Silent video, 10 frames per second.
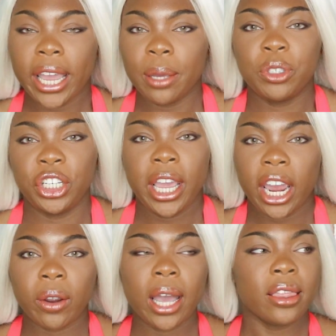IMG
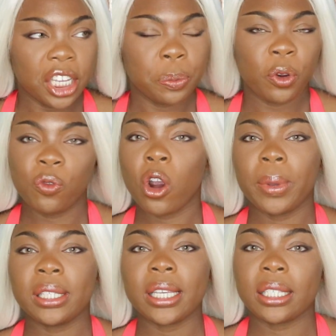era, this
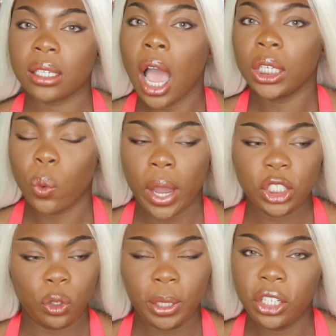performance is not going
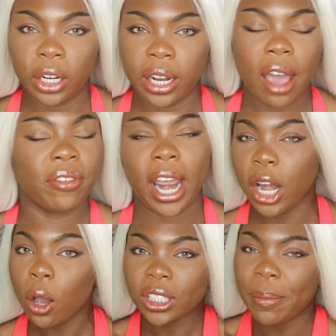to be good enough. And I
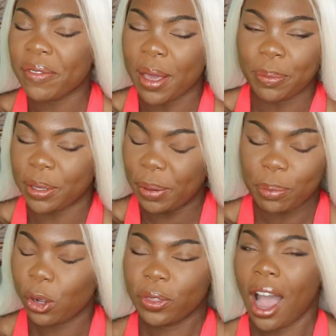know some of them,
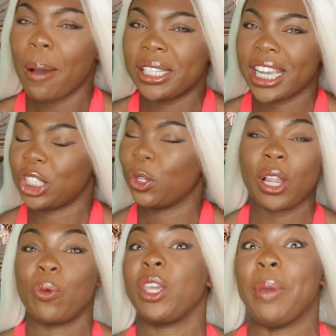people are in the comment section, they're
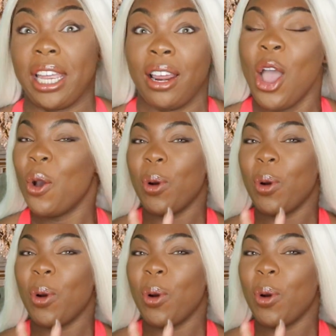like, what do you mean?